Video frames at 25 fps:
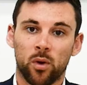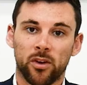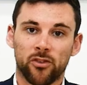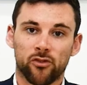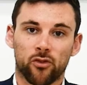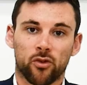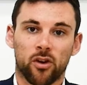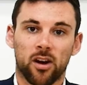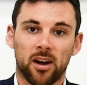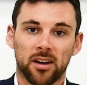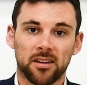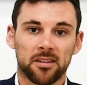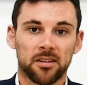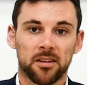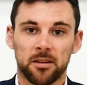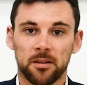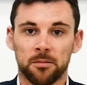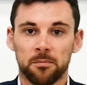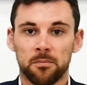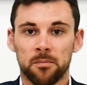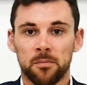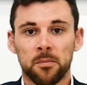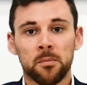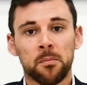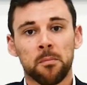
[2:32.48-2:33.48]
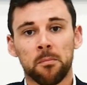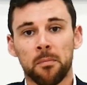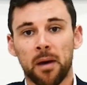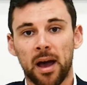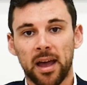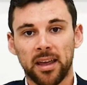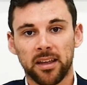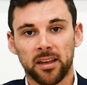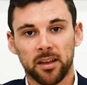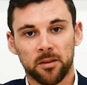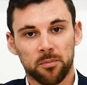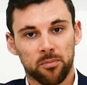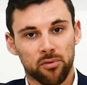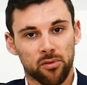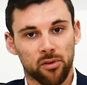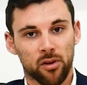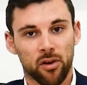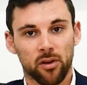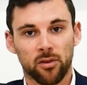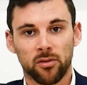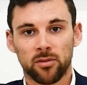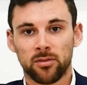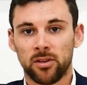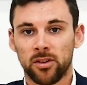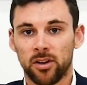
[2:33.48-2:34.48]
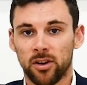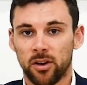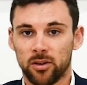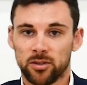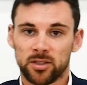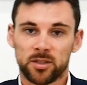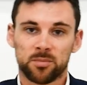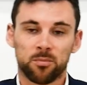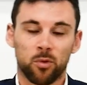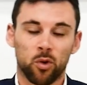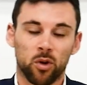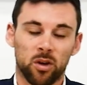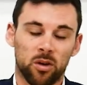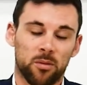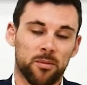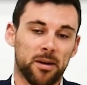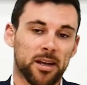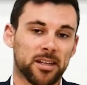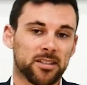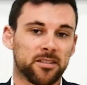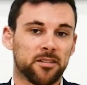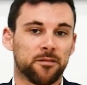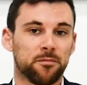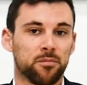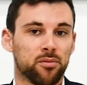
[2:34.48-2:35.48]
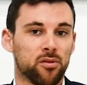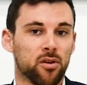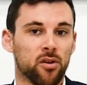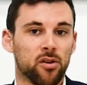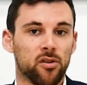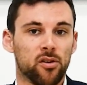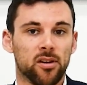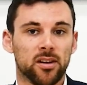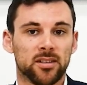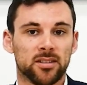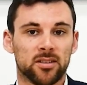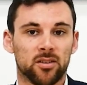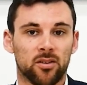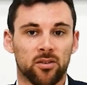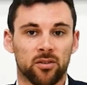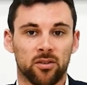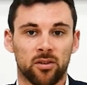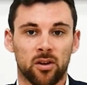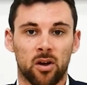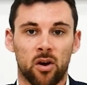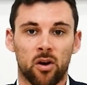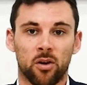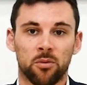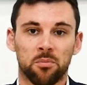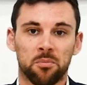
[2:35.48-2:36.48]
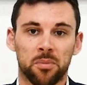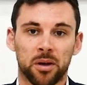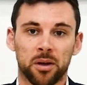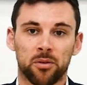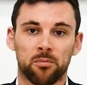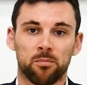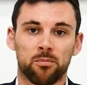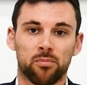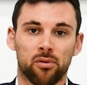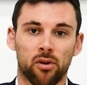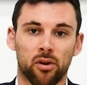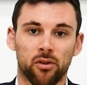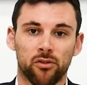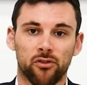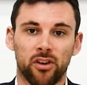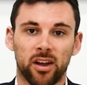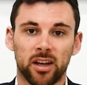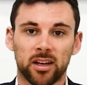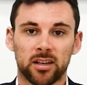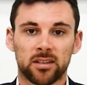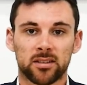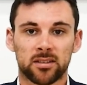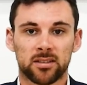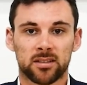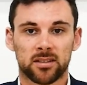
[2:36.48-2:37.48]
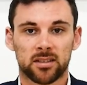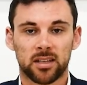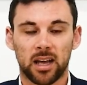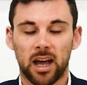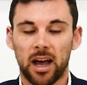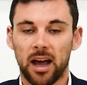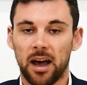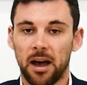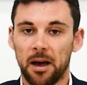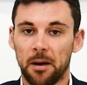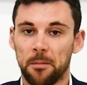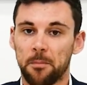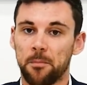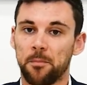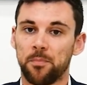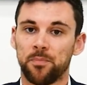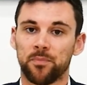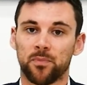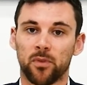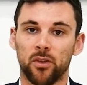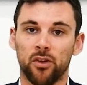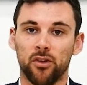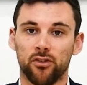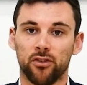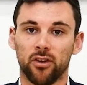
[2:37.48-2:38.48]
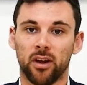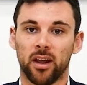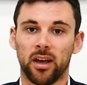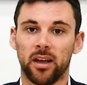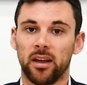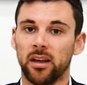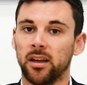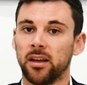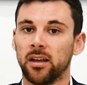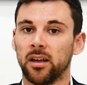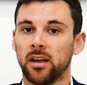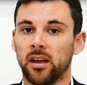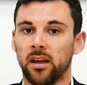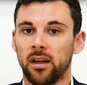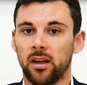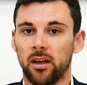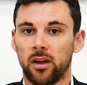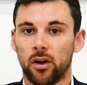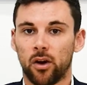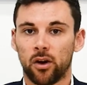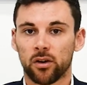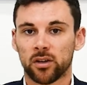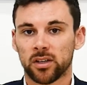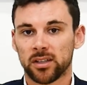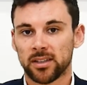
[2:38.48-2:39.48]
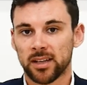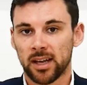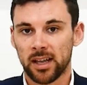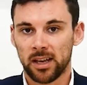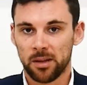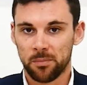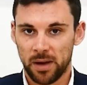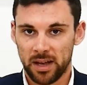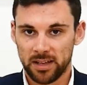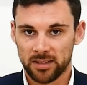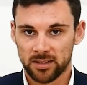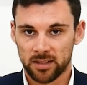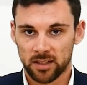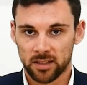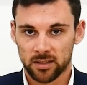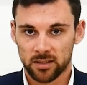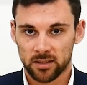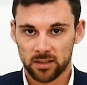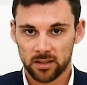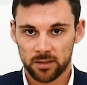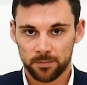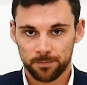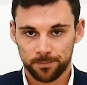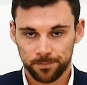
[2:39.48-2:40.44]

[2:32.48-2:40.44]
try to make small amounts of progress on big projects, usually on a daily basis.